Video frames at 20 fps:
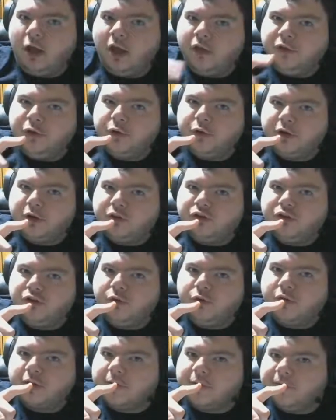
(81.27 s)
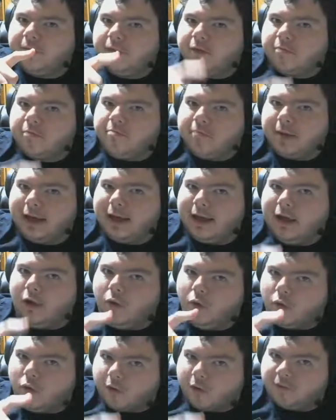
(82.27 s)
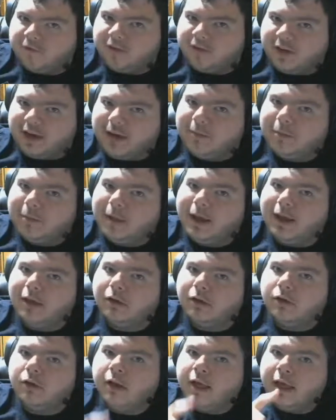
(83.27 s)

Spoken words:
You can choose if it's male or female,